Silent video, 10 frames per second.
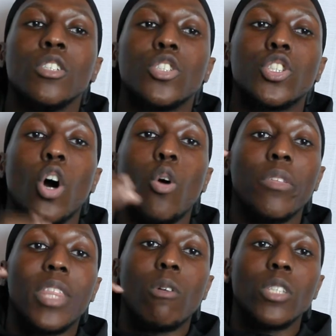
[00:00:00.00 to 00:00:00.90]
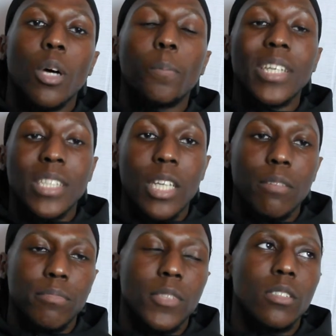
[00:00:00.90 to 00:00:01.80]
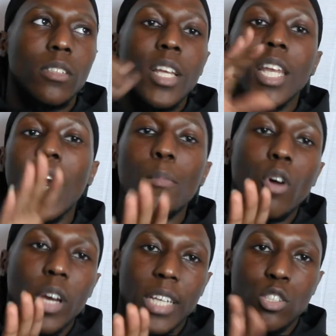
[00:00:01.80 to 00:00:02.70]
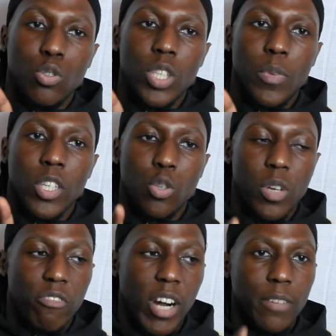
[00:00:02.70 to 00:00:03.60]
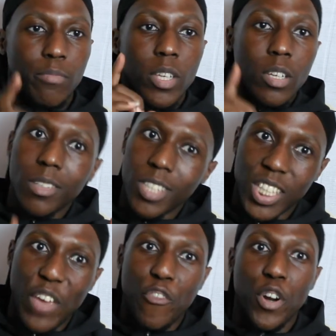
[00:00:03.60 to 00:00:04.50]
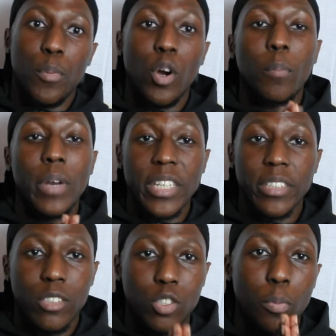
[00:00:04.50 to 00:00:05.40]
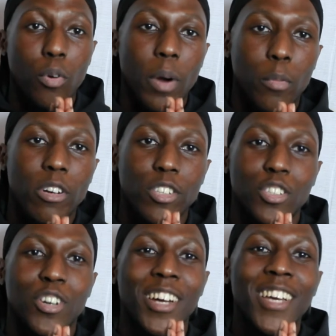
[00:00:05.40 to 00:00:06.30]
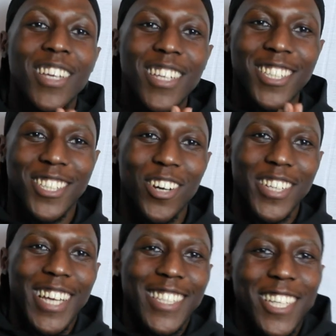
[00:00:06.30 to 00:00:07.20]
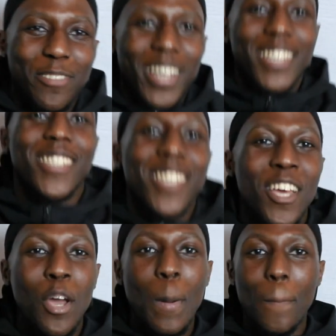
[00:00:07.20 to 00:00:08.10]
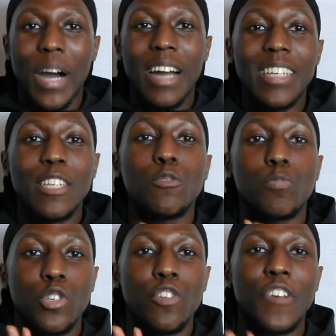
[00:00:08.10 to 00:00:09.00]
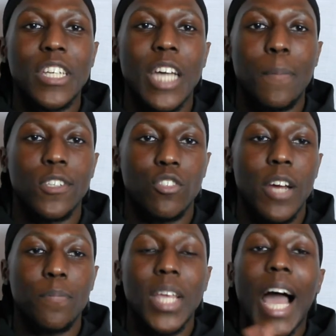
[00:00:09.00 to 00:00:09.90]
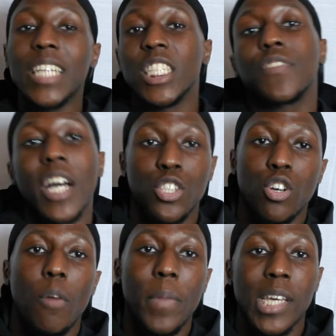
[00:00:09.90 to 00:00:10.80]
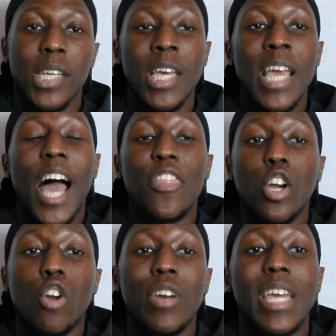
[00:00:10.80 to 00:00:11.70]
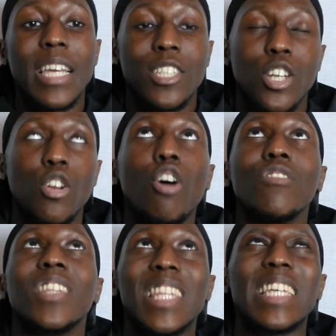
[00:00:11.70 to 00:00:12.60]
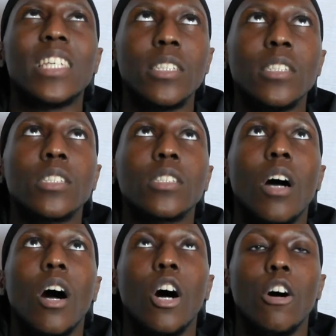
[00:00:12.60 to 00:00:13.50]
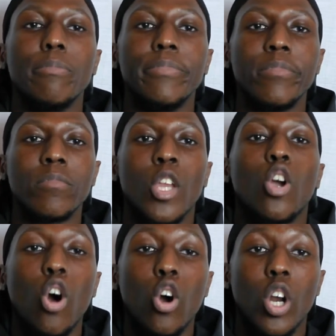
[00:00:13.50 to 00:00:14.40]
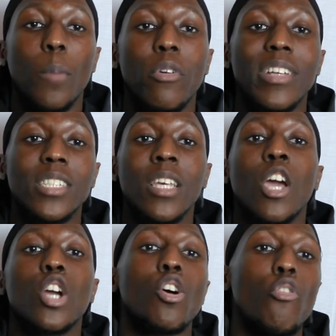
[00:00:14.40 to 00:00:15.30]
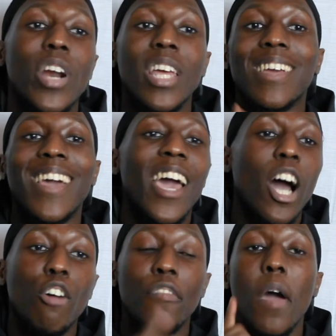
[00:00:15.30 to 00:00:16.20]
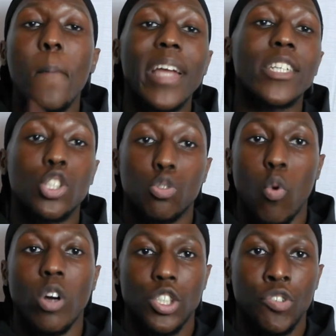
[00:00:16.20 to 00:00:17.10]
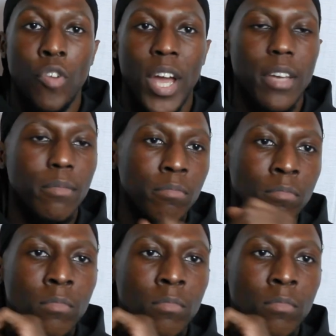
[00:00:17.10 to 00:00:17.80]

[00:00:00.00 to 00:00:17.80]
So there was a percent, let me not get too deep into it, right? Same for the book, please support my book, so, so that these places. But two things happened, right? Anti-fashion got made and the creation of these um conglomerates, Kering, L V M H, Swatch, right?